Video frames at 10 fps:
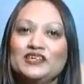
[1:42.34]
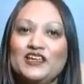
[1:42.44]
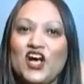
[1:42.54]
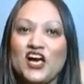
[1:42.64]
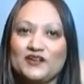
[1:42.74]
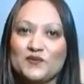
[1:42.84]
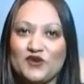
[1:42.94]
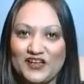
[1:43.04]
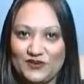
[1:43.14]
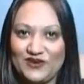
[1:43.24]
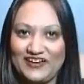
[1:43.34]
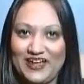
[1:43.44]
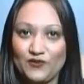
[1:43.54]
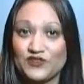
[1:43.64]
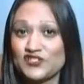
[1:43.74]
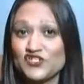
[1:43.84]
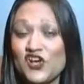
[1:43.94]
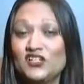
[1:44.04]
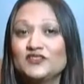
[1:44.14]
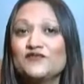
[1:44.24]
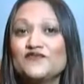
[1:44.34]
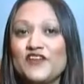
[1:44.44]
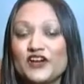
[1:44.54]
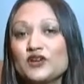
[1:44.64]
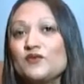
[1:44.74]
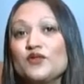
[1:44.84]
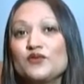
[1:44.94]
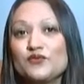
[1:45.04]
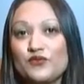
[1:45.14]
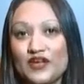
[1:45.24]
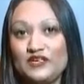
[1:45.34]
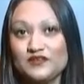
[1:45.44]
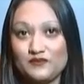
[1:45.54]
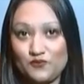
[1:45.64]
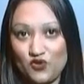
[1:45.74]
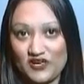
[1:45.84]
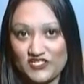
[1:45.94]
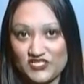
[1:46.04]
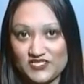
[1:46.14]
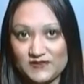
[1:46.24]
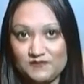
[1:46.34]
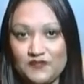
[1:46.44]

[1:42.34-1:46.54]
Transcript: hot in the market right now, which is called variable rate mortgages.